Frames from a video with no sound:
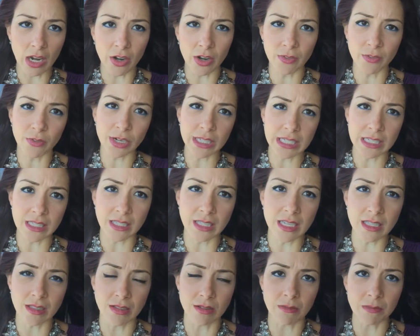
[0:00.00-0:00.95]
of
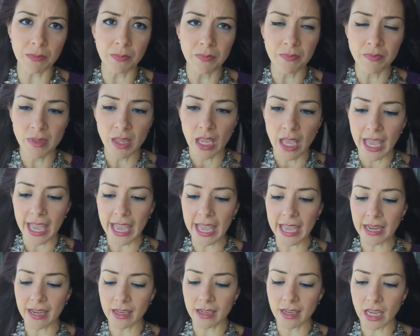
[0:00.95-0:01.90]
criticism,
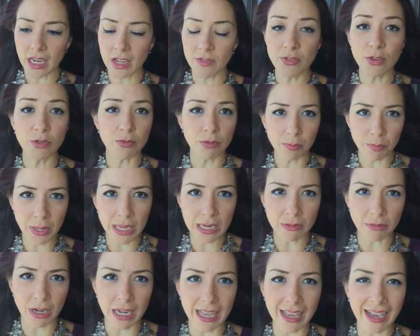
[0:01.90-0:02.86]
and if you're
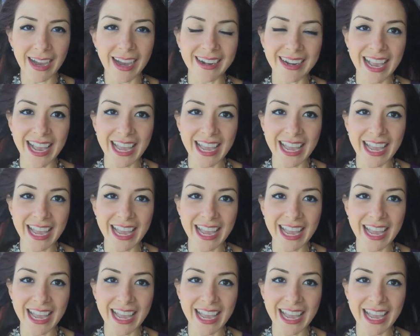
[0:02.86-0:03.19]
being really hard,